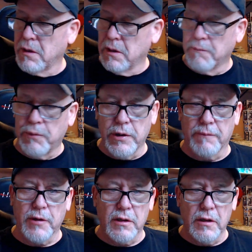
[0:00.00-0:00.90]
put up the
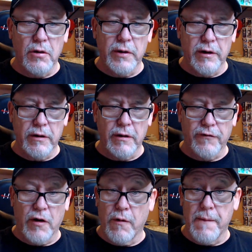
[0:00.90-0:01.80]
Glow here, if I
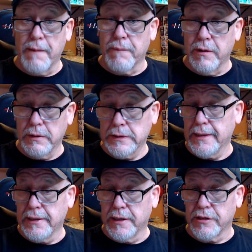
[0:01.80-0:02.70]
remember.
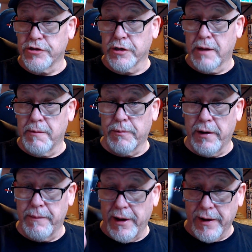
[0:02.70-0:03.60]
It should come up right
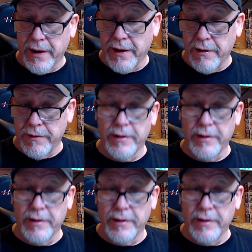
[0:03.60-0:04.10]
about now.